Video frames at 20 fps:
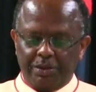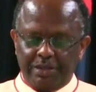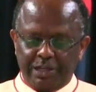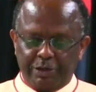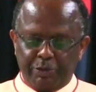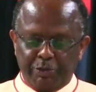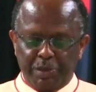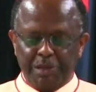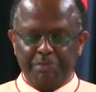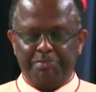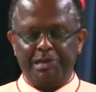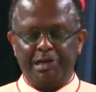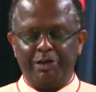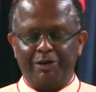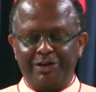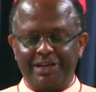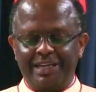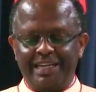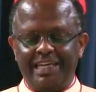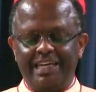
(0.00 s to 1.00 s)
that we
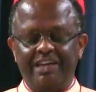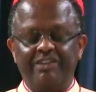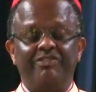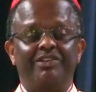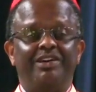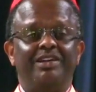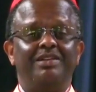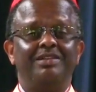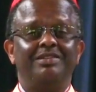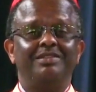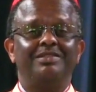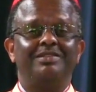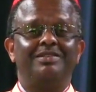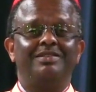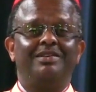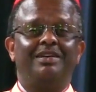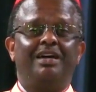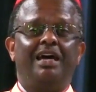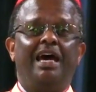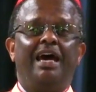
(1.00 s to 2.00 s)
belong in heaven,
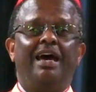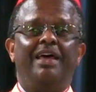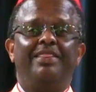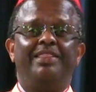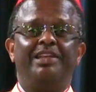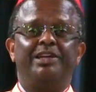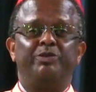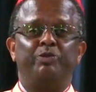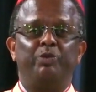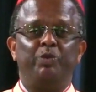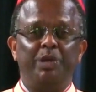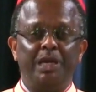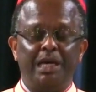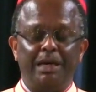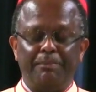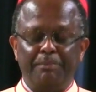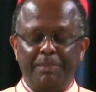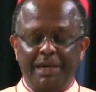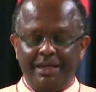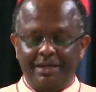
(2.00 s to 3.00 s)
and that we
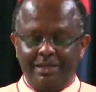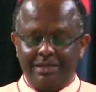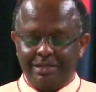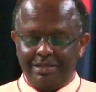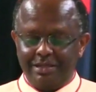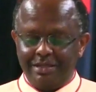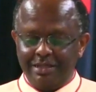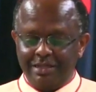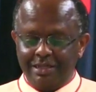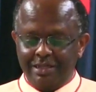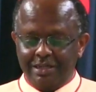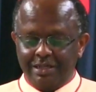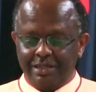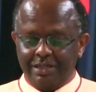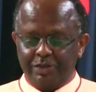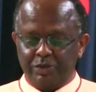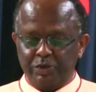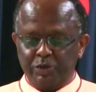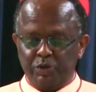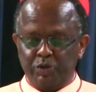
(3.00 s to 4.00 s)
are made
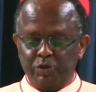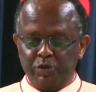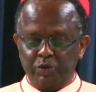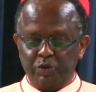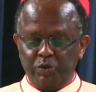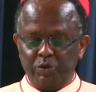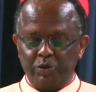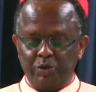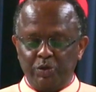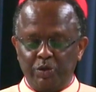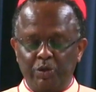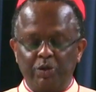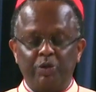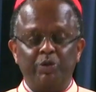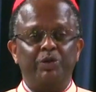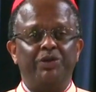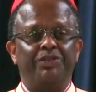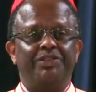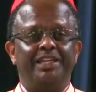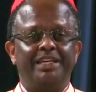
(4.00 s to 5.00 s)
to do
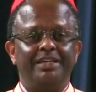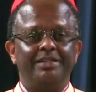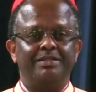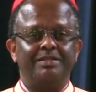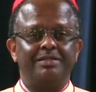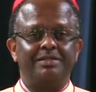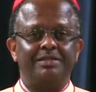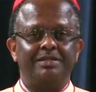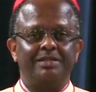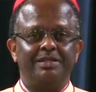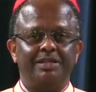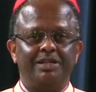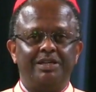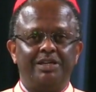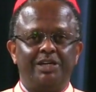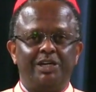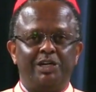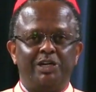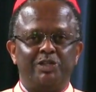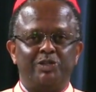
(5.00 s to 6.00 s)
good things.
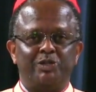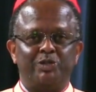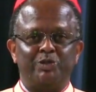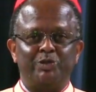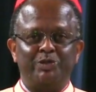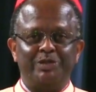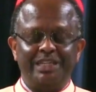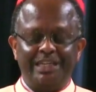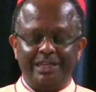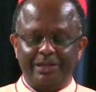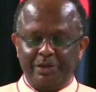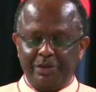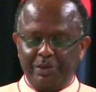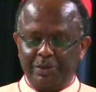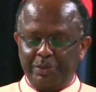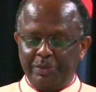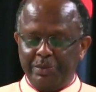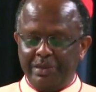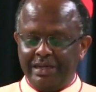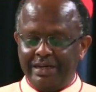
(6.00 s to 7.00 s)
So today,
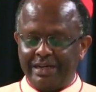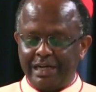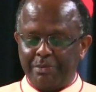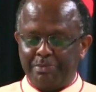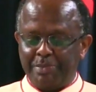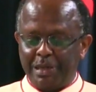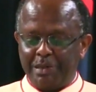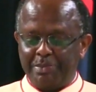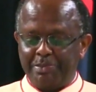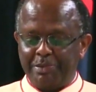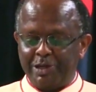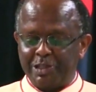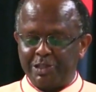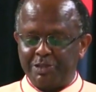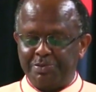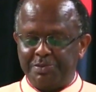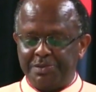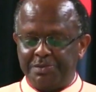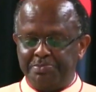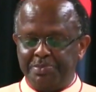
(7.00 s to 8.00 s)
we'll wrap up our
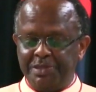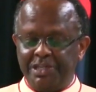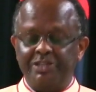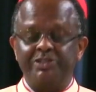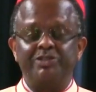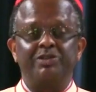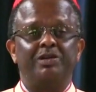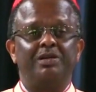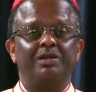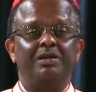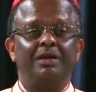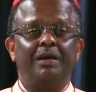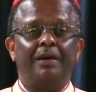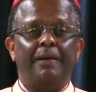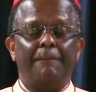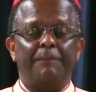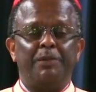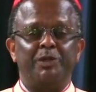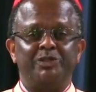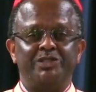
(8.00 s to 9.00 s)
spiritual
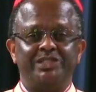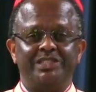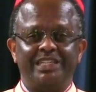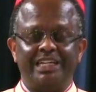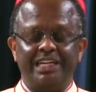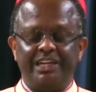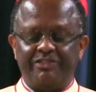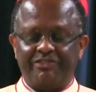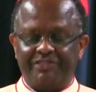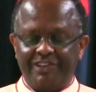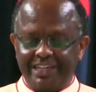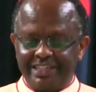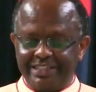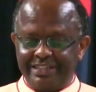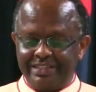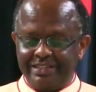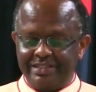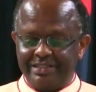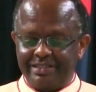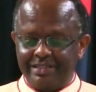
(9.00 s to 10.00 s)
position
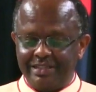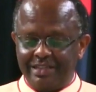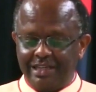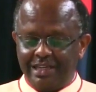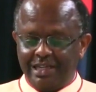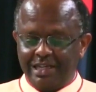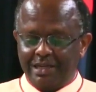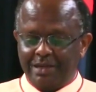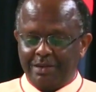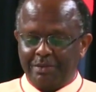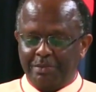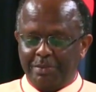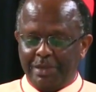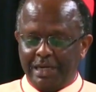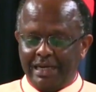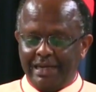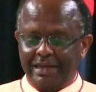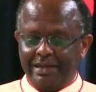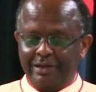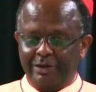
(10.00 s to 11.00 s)
reflections
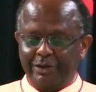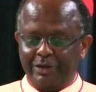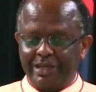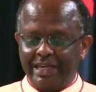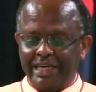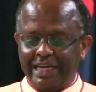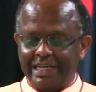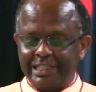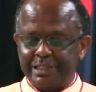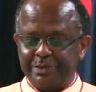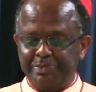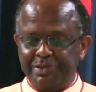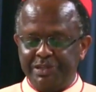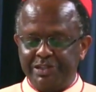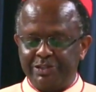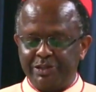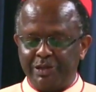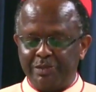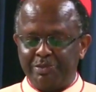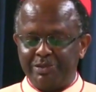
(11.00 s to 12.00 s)
by looking at
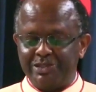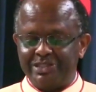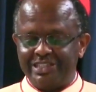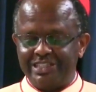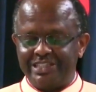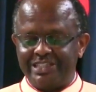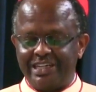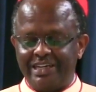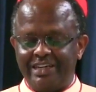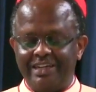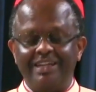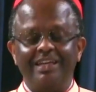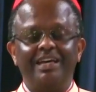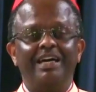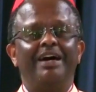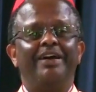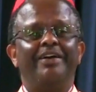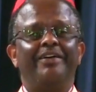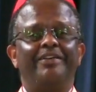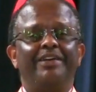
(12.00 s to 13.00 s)
spiritual position
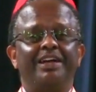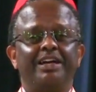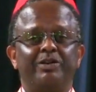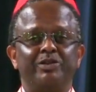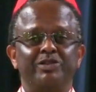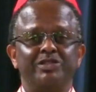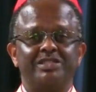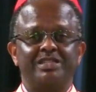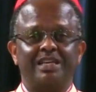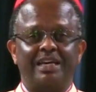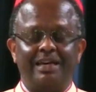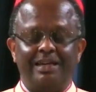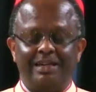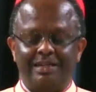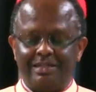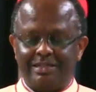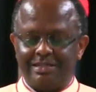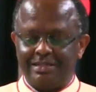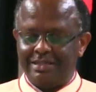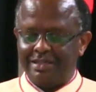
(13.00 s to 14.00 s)

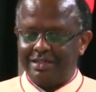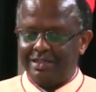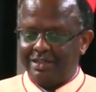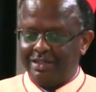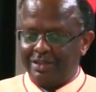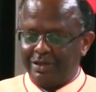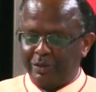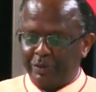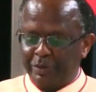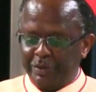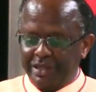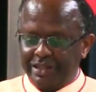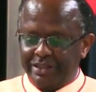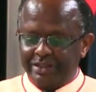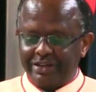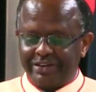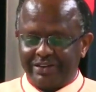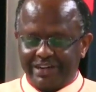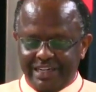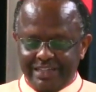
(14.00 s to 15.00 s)
reconciled
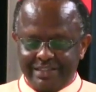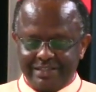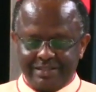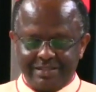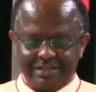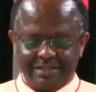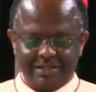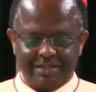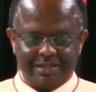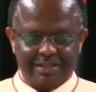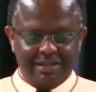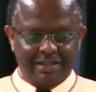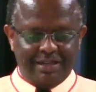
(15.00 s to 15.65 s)
with Christ.